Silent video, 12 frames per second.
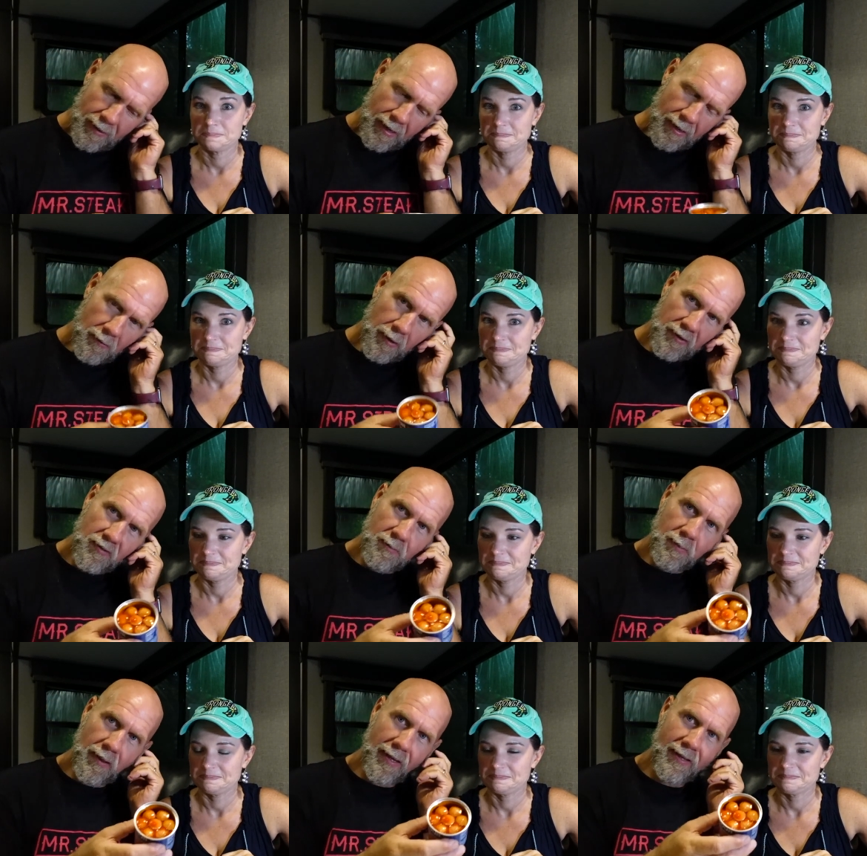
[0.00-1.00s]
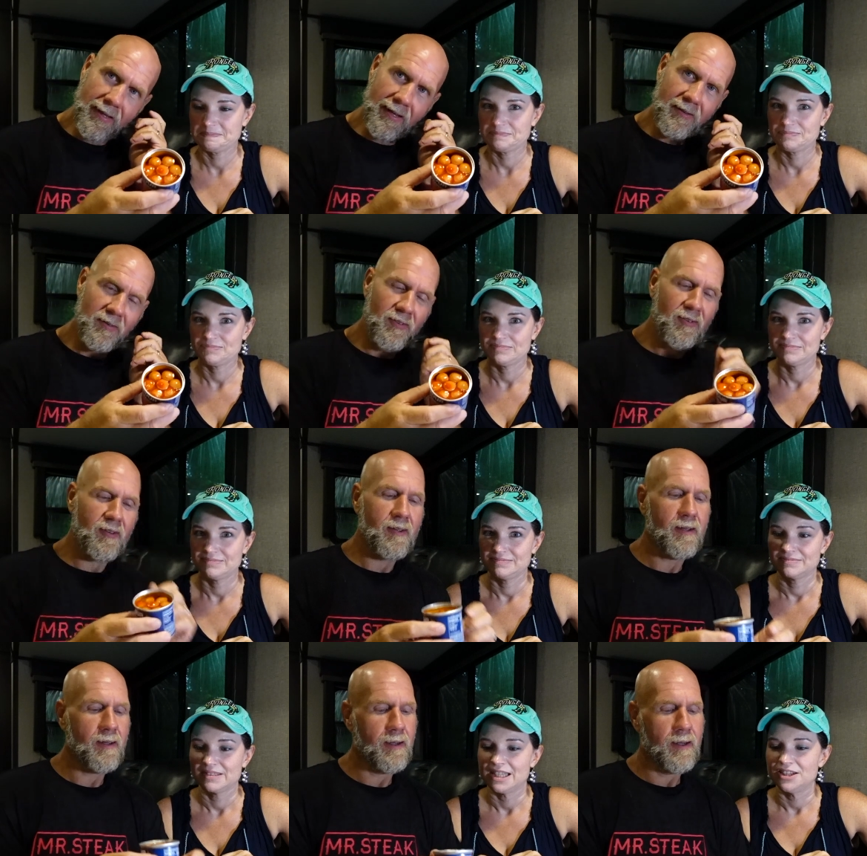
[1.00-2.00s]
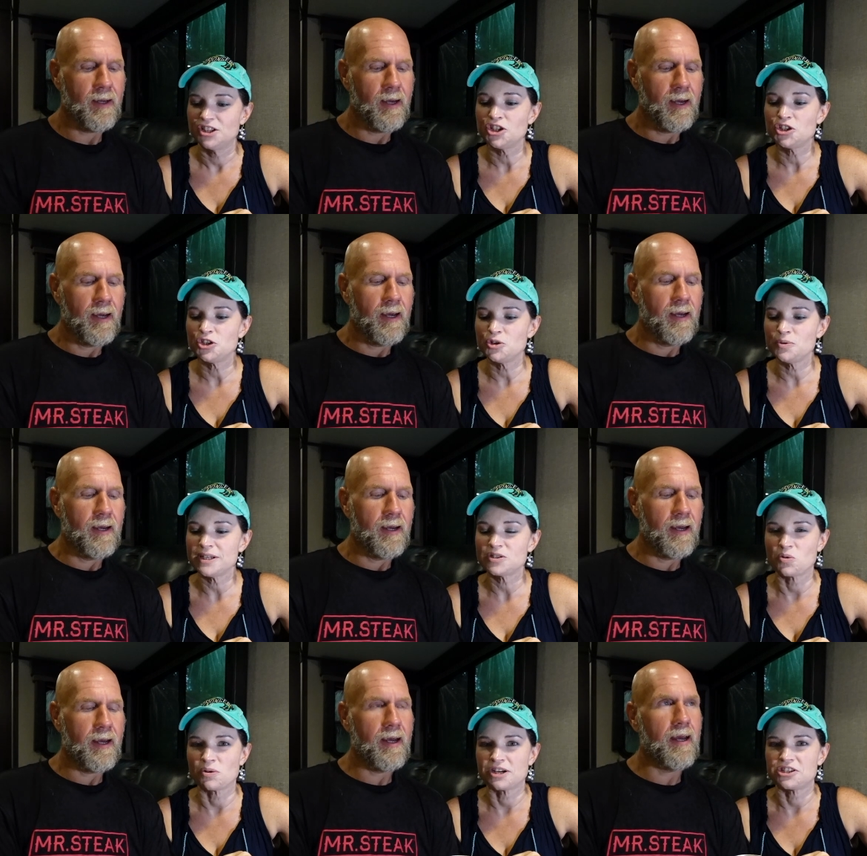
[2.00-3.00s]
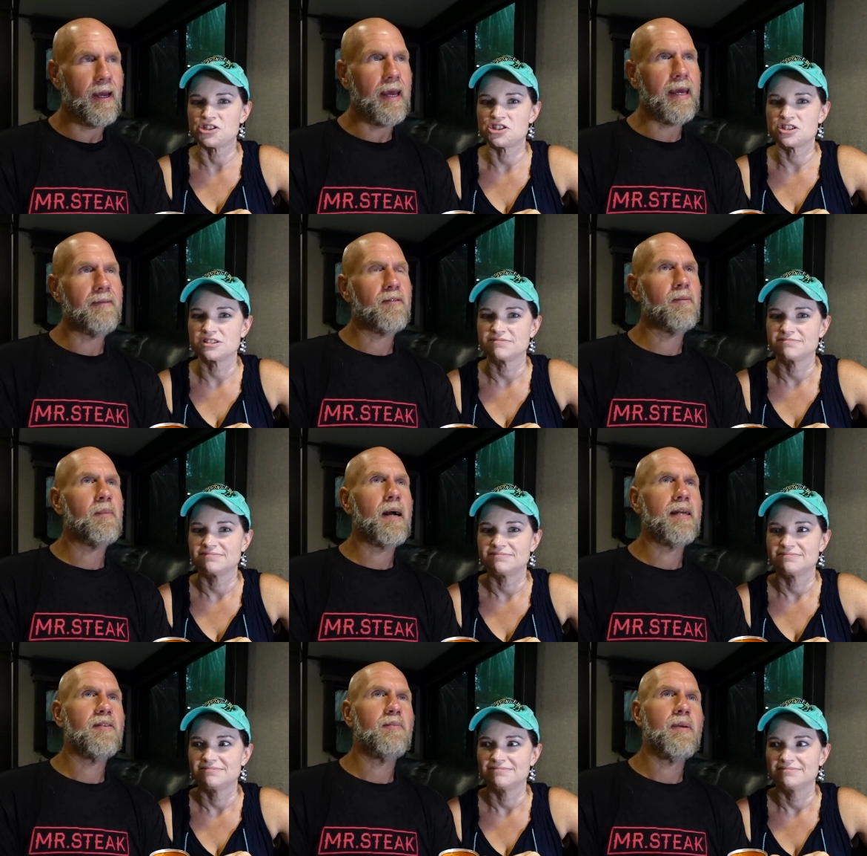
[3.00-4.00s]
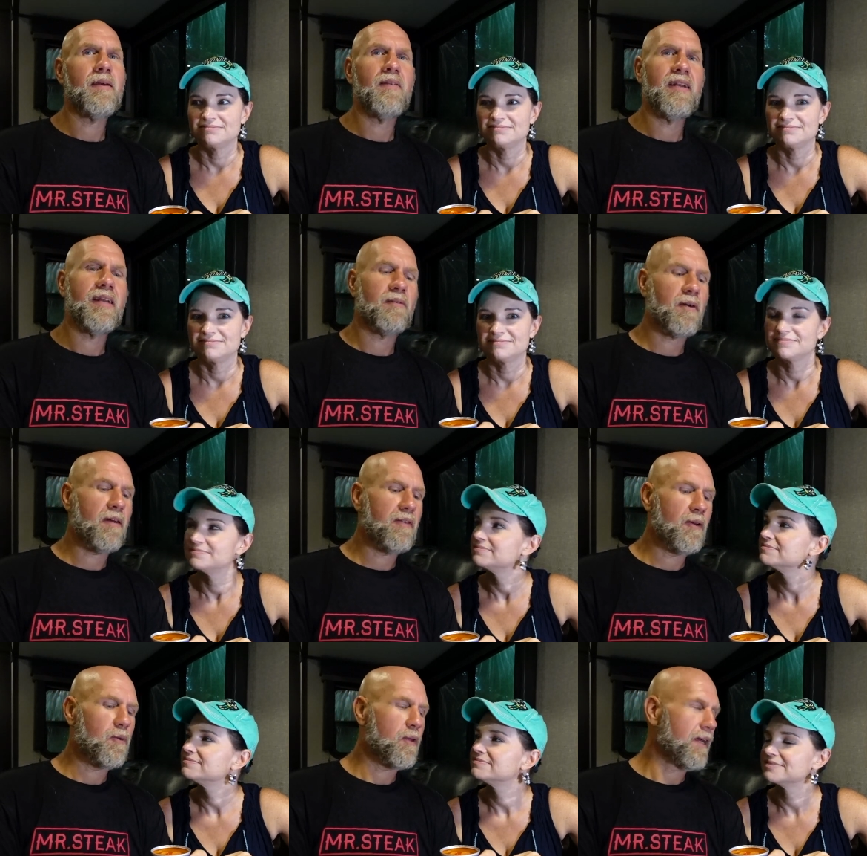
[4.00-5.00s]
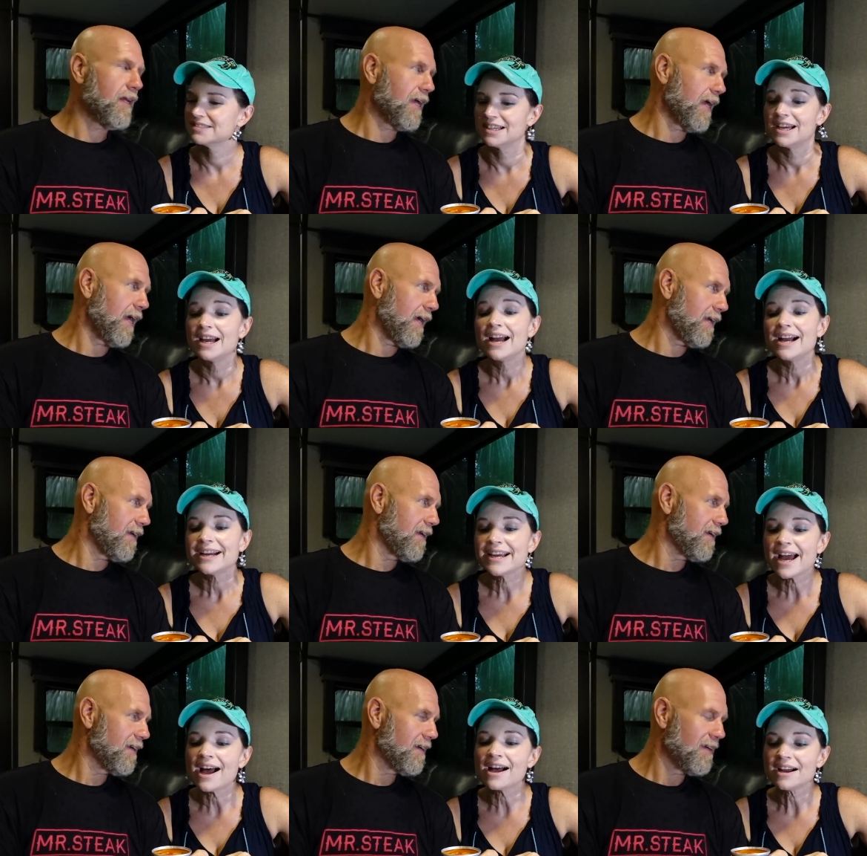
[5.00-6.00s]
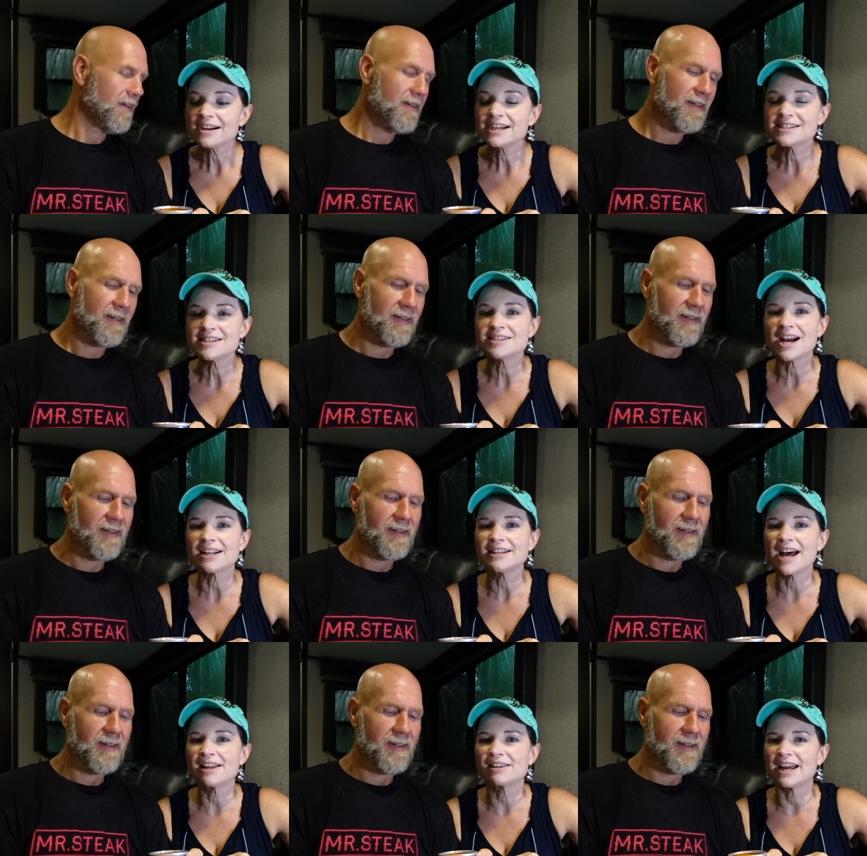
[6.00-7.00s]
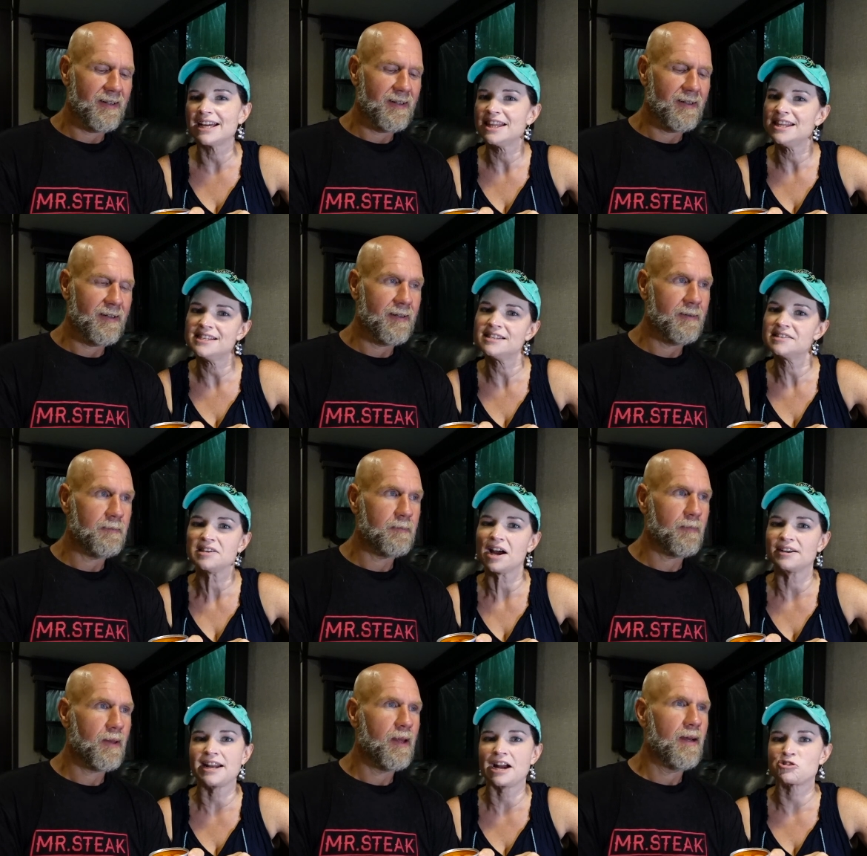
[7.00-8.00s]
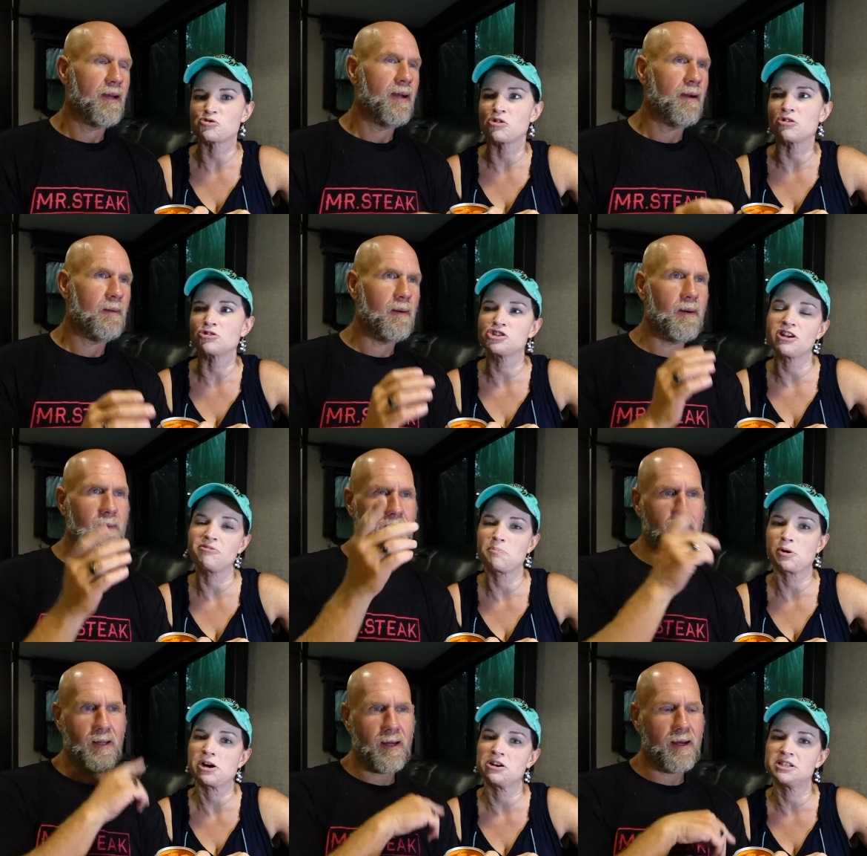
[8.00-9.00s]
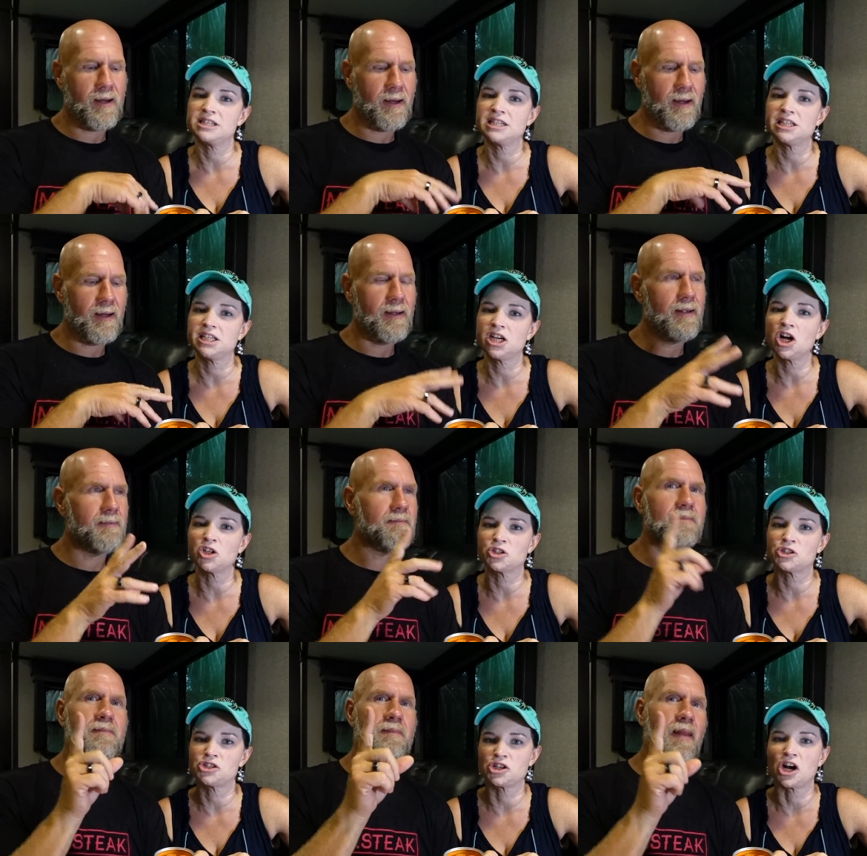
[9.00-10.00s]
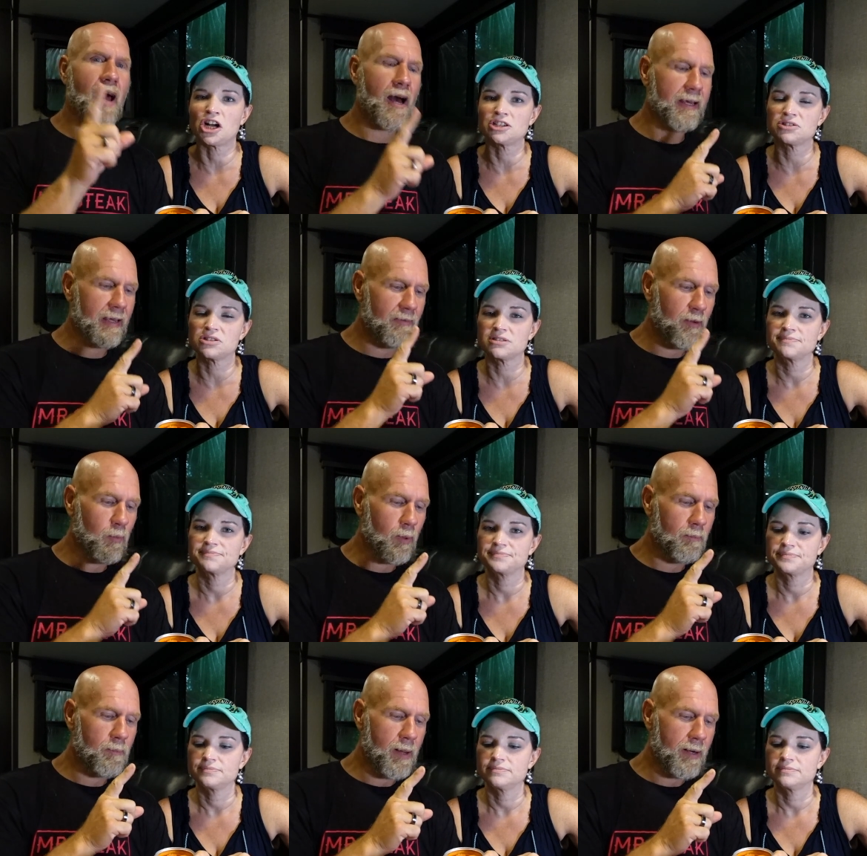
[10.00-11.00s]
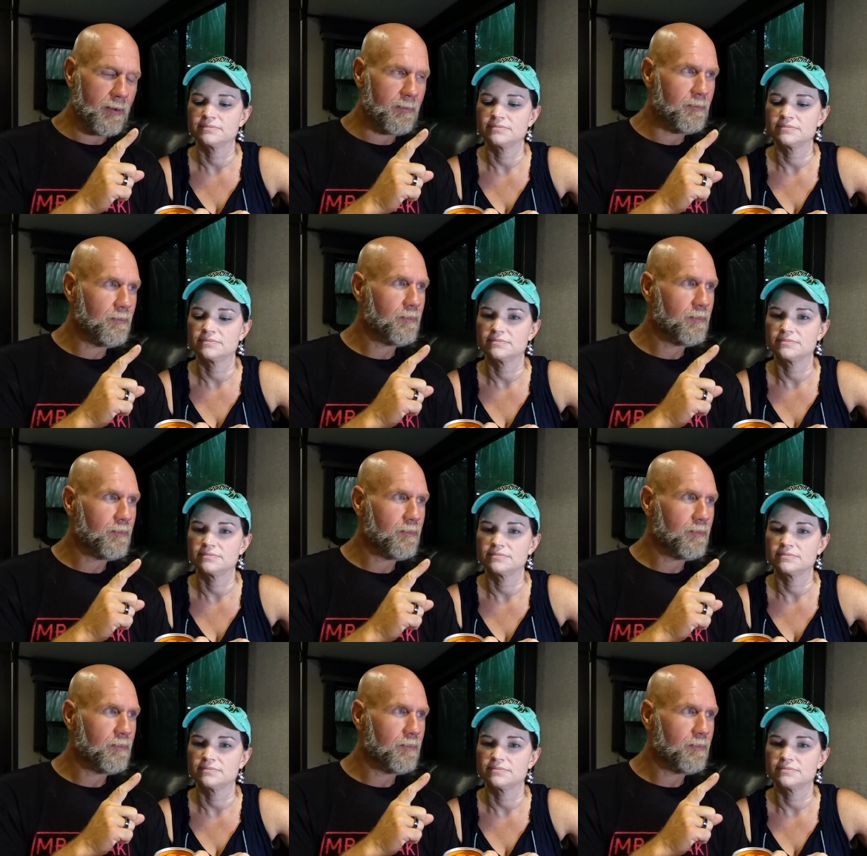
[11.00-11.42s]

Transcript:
Speaker 1: How do I explain this? The goo is orange. It reminds me of eating ravioli in a can.
Speaker 2: Yeah, because it's got that, like, this is not natural Chef Boyardee colored sauce.
Speaker 1: I'll give you one better.